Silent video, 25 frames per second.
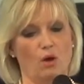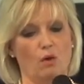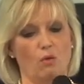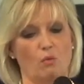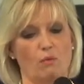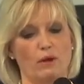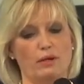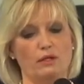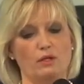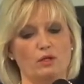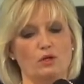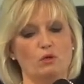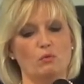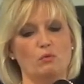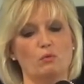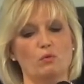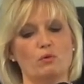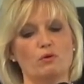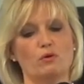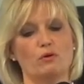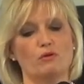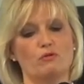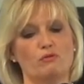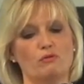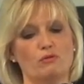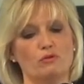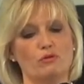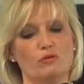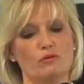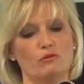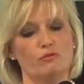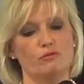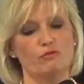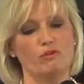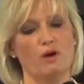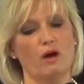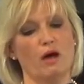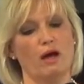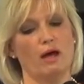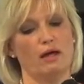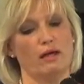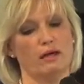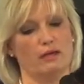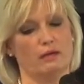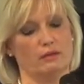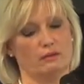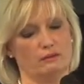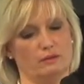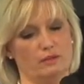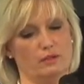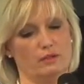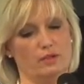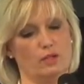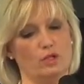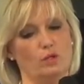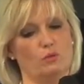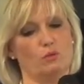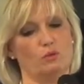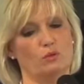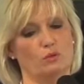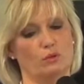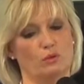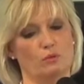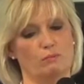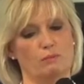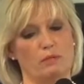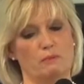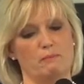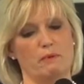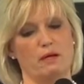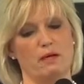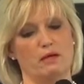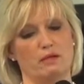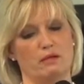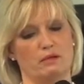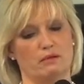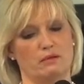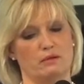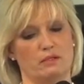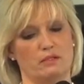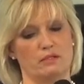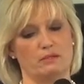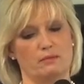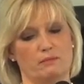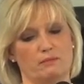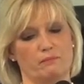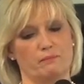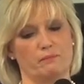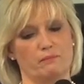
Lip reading: When you walk through the fire, you will not be burned.